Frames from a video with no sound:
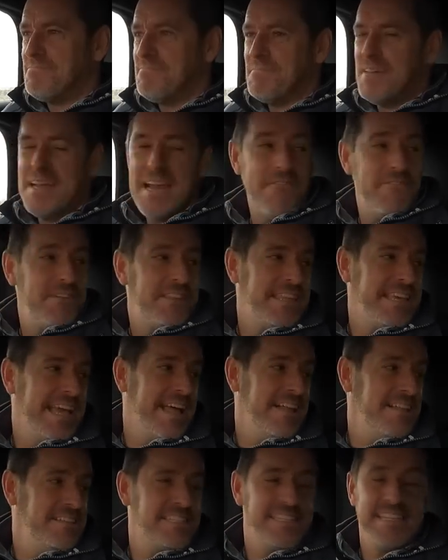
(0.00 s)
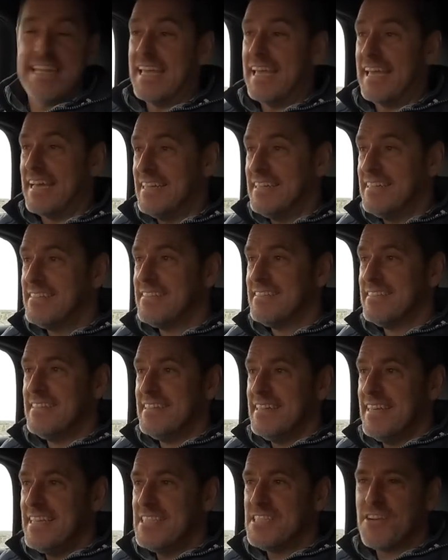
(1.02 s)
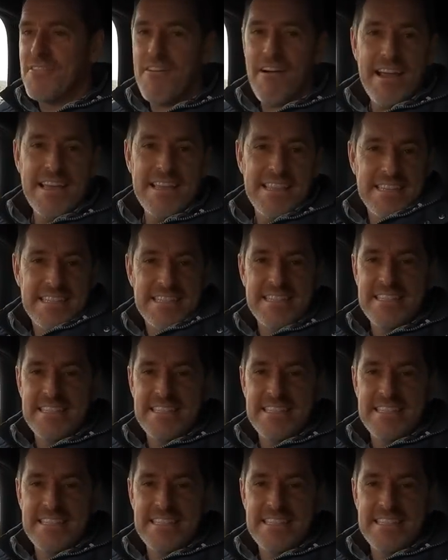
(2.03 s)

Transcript: But everything else in here is great. These